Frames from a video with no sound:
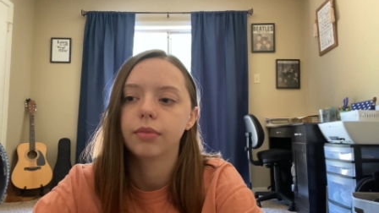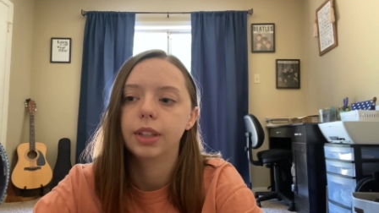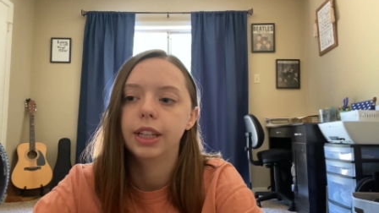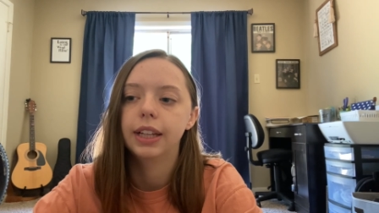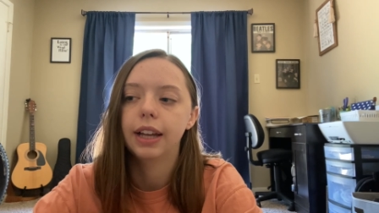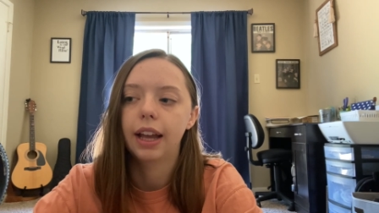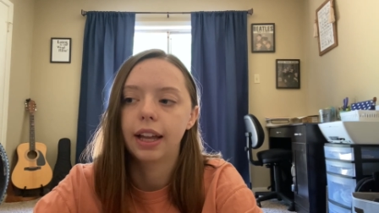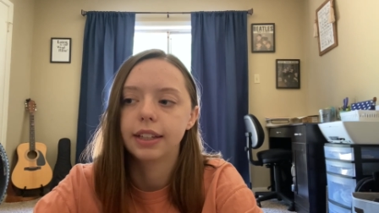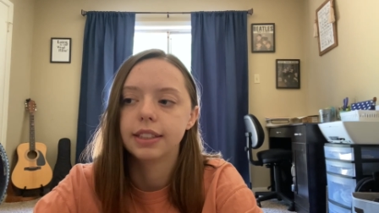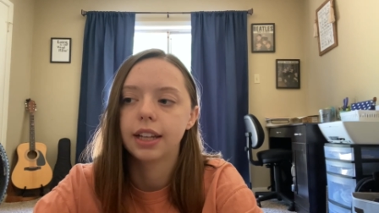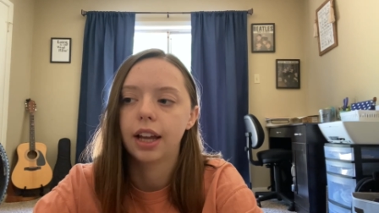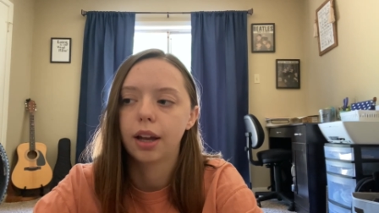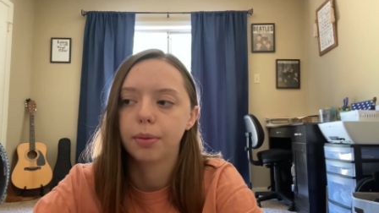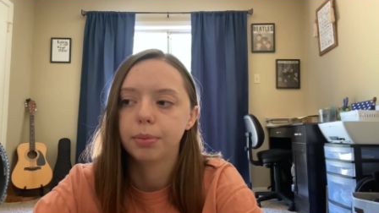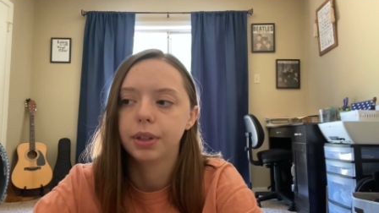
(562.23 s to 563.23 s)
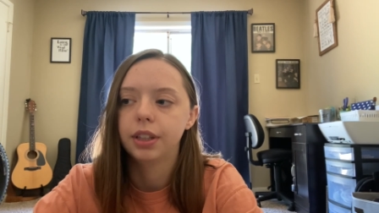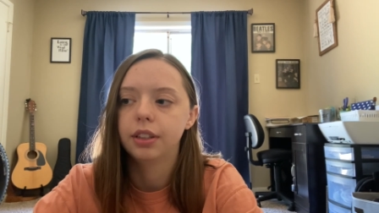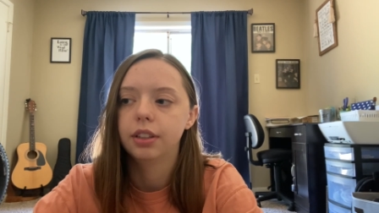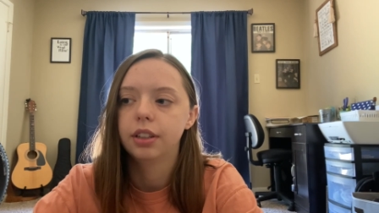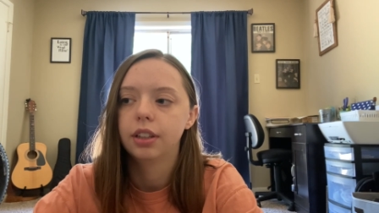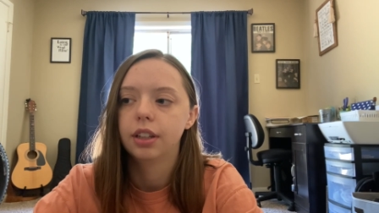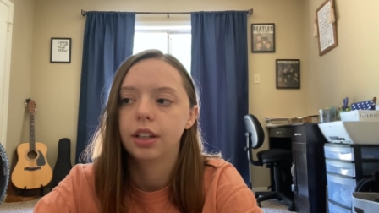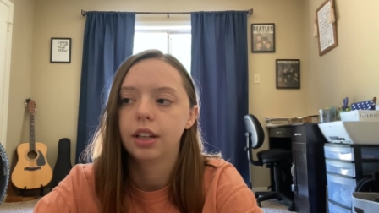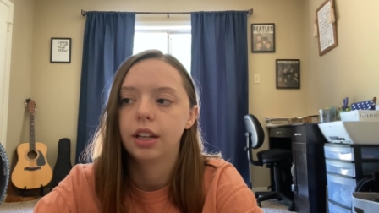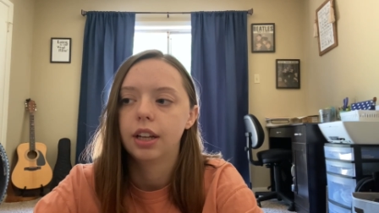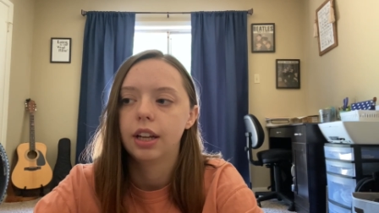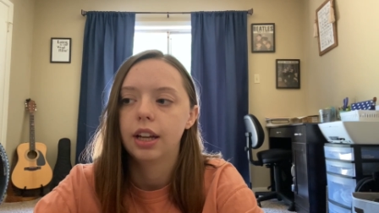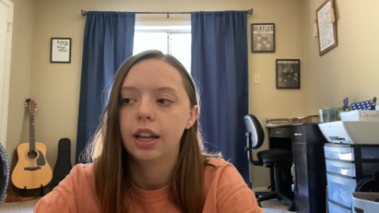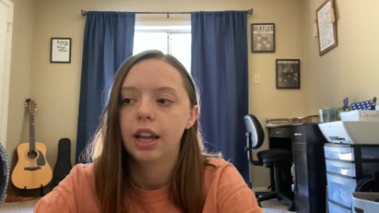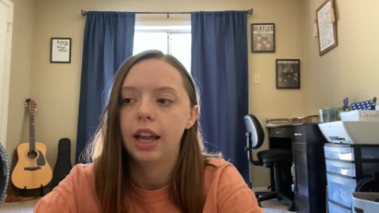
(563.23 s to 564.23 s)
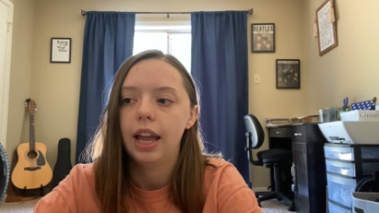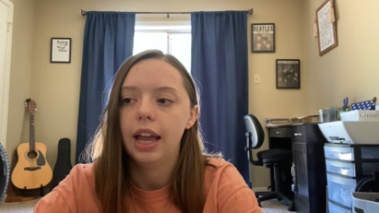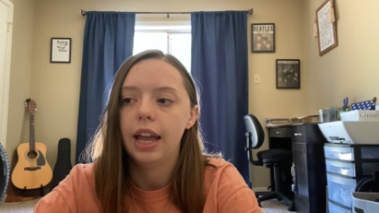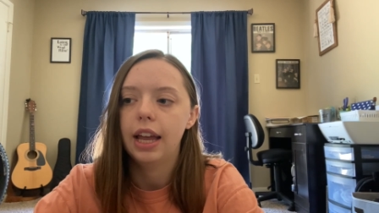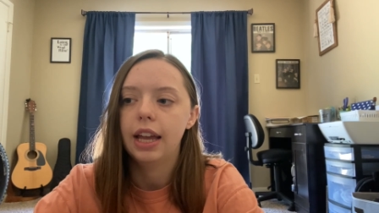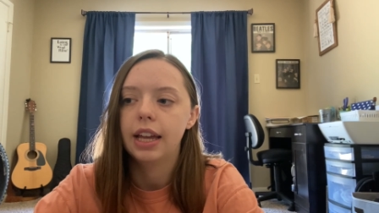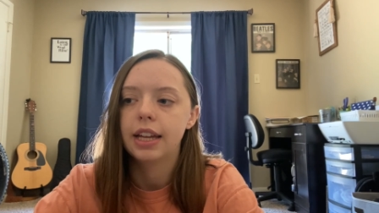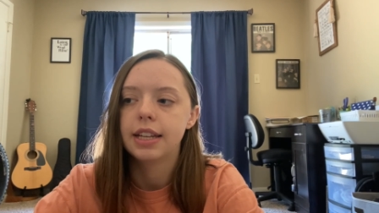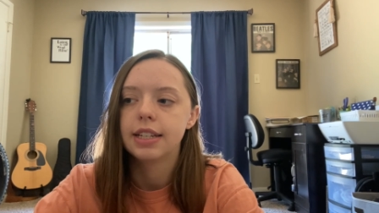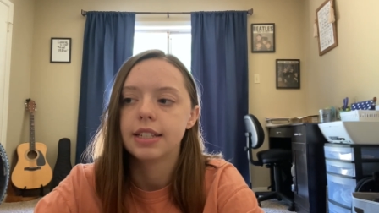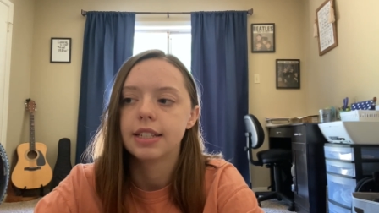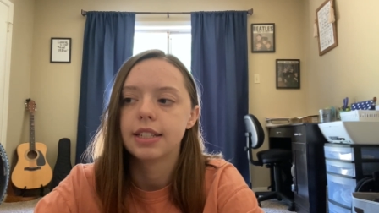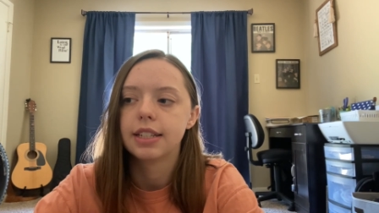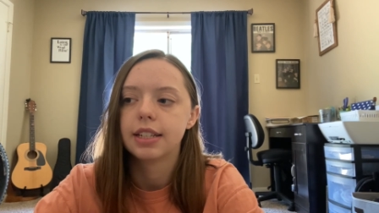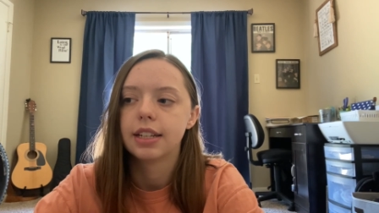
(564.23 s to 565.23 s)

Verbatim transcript: it had to happen, and